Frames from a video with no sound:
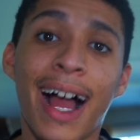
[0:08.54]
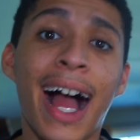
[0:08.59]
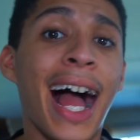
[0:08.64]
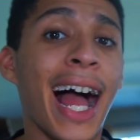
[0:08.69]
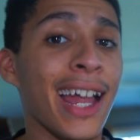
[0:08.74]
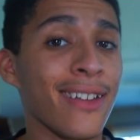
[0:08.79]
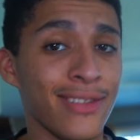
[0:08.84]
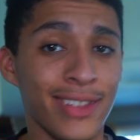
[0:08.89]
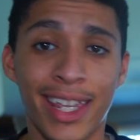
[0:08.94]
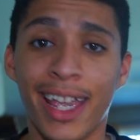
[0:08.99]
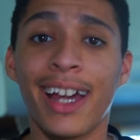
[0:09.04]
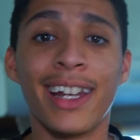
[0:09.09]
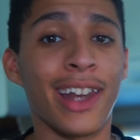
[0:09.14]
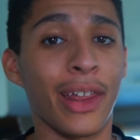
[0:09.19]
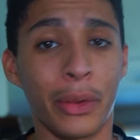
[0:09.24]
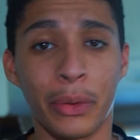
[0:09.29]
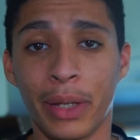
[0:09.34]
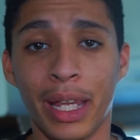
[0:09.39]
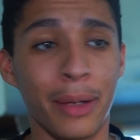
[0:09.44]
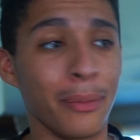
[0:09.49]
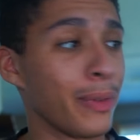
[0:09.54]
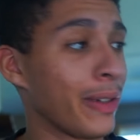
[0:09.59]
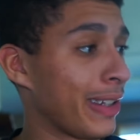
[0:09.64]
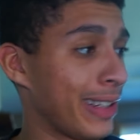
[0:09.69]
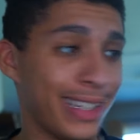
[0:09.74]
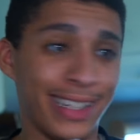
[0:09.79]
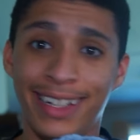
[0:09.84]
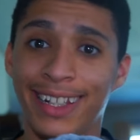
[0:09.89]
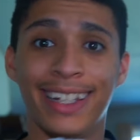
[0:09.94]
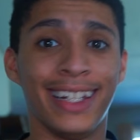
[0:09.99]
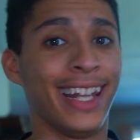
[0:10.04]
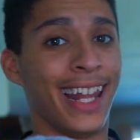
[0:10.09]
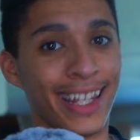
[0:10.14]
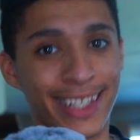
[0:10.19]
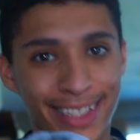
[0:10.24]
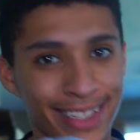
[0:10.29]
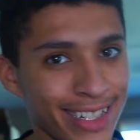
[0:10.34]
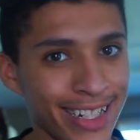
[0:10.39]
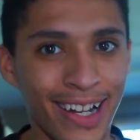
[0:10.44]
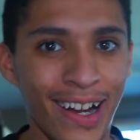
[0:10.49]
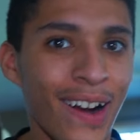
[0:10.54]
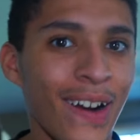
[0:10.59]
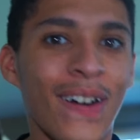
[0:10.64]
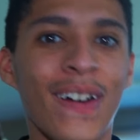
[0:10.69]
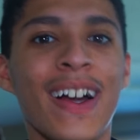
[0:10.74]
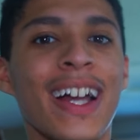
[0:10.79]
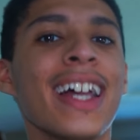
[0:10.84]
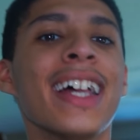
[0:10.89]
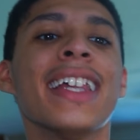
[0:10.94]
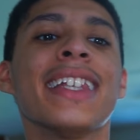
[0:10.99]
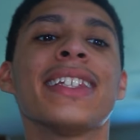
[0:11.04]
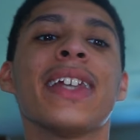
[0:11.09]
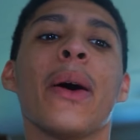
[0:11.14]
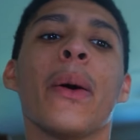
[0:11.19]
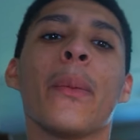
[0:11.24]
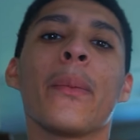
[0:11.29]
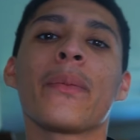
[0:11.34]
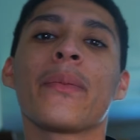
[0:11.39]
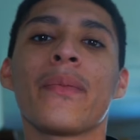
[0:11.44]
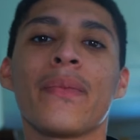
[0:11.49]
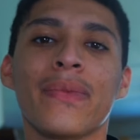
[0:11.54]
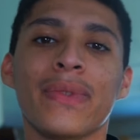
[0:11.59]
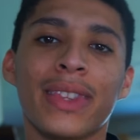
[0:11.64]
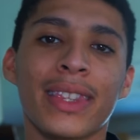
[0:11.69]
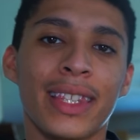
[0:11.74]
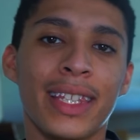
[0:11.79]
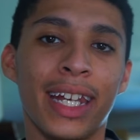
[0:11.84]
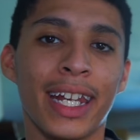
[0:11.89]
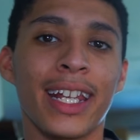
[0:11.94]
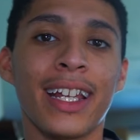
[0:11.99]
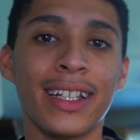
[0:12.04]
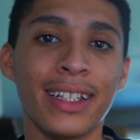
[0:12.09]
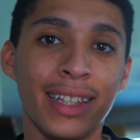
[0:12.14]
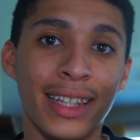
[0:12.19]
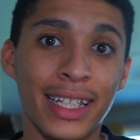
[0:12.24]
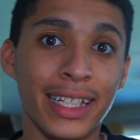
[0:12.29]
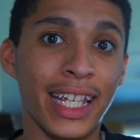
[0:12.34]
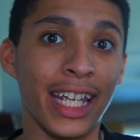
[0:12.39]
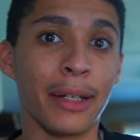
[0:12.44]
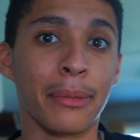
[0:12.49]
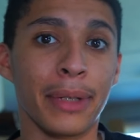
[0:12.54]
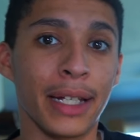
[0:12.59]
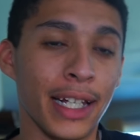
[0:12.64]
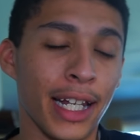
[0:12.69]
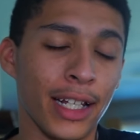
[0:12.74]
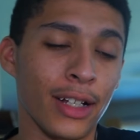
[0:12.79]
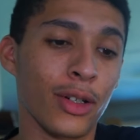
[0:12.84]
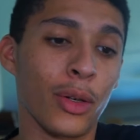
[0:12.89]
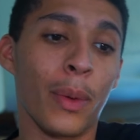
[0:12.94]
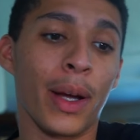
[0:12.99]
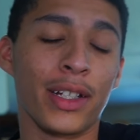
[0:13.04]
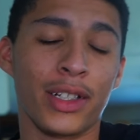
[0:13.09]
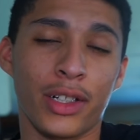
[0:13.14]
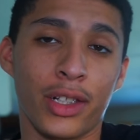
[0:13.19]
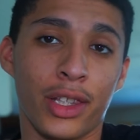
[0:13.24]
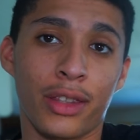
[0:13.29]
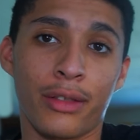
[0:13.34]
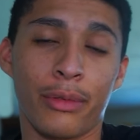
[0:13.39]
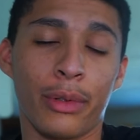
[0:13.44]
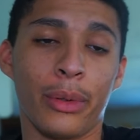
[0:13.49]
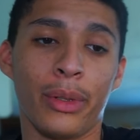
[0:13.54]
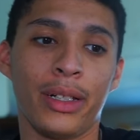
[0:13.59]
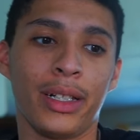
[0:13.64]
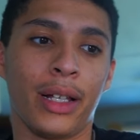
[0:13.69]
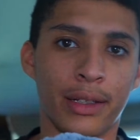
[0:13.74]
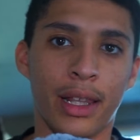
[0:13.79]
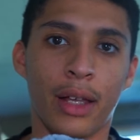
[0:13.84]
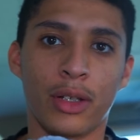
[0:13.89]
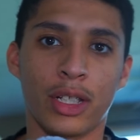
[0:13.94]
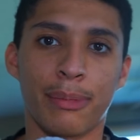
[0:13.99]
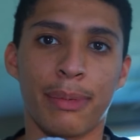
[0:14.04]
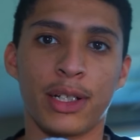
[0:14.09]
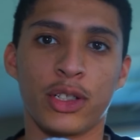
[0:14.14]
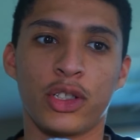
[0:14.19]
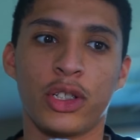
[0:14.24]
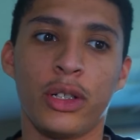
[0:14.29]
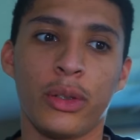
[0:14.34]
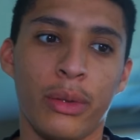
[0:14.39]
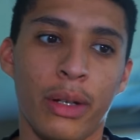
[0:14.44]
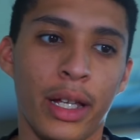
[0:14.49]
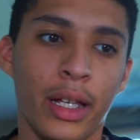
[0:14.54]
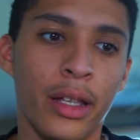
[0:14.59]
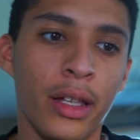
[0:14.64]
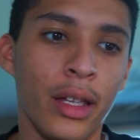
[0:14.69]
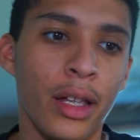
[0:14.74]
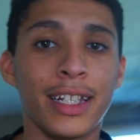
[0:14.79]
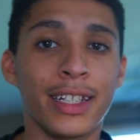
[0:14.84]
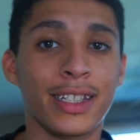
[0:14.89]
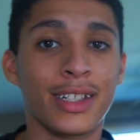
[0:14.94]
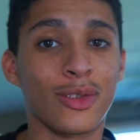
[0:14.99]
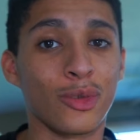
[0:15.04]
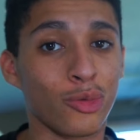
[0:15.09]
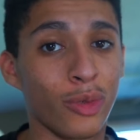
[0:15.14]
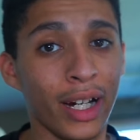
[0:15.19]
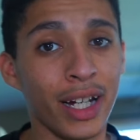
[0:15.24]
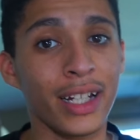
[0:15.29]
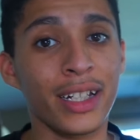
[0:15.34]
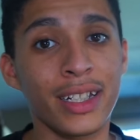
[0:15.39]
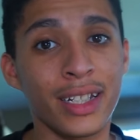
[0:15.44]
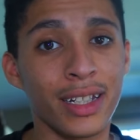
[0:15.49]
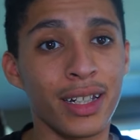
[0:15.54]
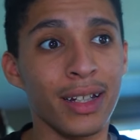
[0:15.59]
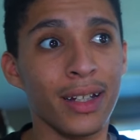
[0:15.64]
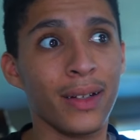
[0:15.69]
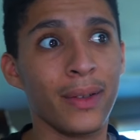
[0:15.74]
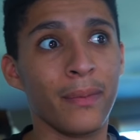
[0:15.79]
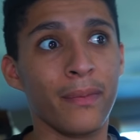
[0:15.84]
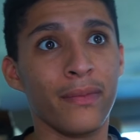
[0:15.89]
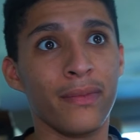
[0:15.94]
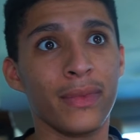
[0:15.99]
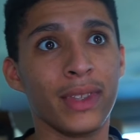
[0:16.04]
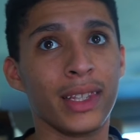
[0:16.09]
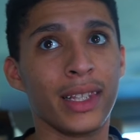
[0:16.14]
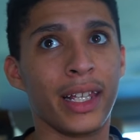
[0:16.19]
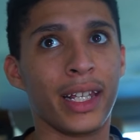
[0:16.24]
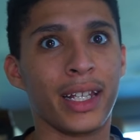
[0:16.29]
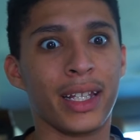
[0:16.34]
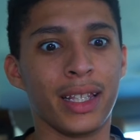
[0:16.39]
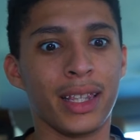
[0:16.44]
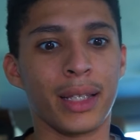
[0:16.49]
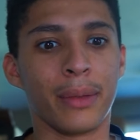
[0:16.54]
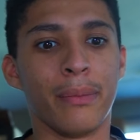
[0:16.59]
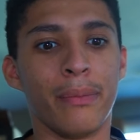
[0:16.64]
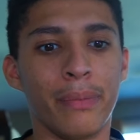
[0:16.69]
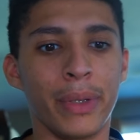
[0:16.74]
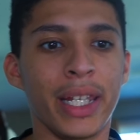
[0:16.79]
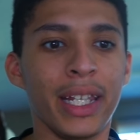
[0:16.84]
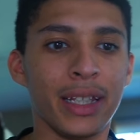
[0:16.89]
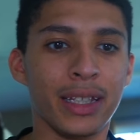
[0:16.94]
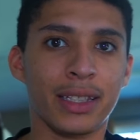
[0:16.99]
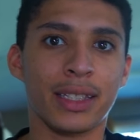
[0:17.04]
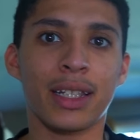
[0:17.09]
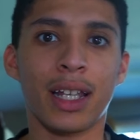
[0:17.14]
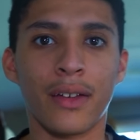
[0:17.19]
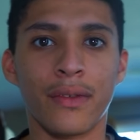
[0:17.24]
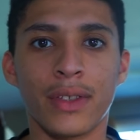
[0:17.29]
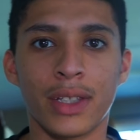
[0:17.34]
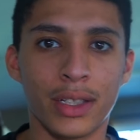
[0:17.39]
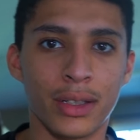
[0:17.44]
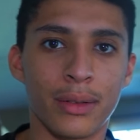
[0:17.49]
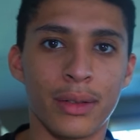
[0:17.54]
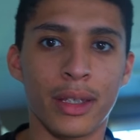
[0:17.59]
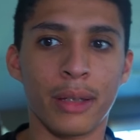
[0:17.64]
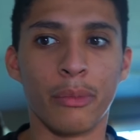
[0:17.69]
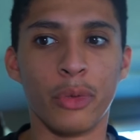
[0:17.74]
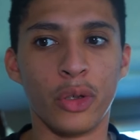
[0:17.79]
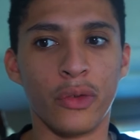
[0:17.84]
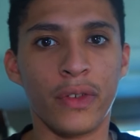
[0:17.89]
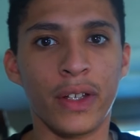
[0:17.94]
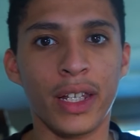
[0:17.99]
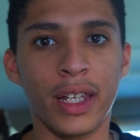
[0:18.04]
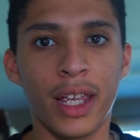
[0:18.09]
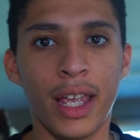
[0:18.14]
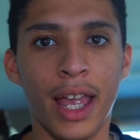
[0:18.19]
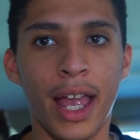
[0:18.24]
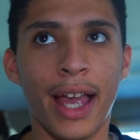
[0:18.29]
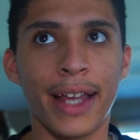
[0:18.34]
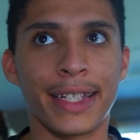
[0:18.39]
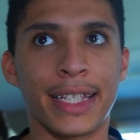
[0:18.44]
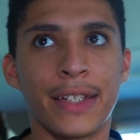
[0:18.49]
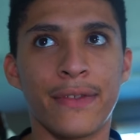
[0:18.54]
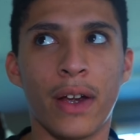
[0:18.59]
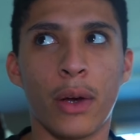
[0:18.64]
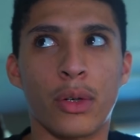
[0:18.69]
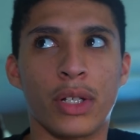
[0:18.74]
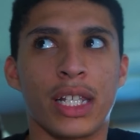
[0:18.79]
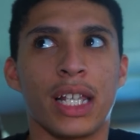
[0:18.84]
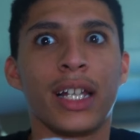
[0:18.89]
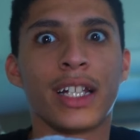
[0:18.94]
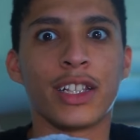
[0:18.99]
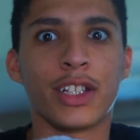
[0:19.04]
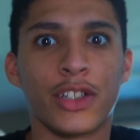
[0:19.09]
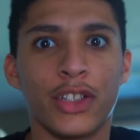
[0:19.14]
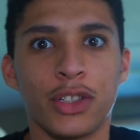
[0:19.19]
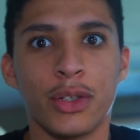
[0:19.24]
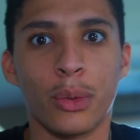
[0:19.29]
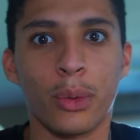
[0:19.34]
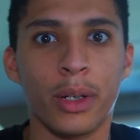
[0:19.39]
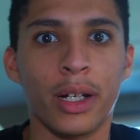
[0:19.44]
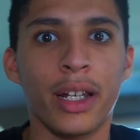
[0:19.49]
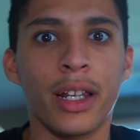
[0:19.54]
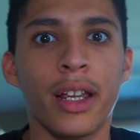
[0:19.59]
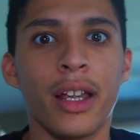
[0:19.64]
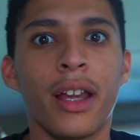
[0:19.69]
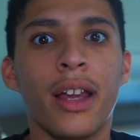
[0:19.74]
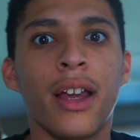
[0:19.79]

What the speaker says: I've got another game plan. Let's go. So today, the game plan, I don't know why I just threw it. That was special. Okay. Is to write like the beats of the movie as if I was telling the story